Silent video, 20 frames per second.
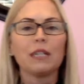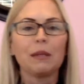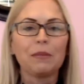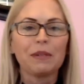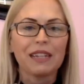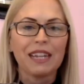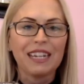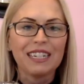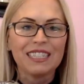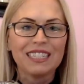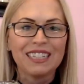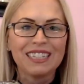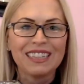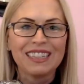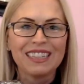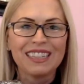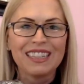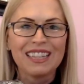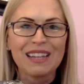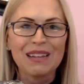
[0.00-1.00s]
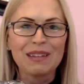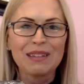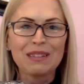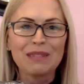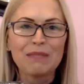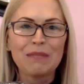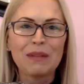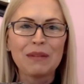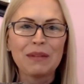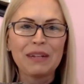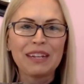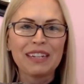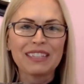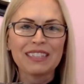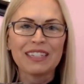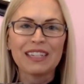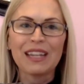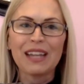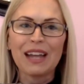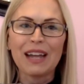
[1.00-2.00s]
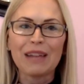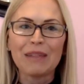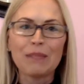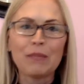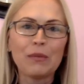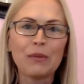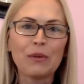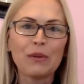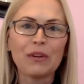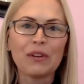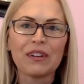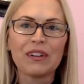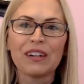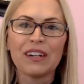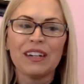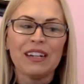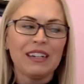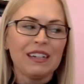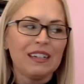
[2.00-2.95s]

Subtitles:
application that maybe has a lot more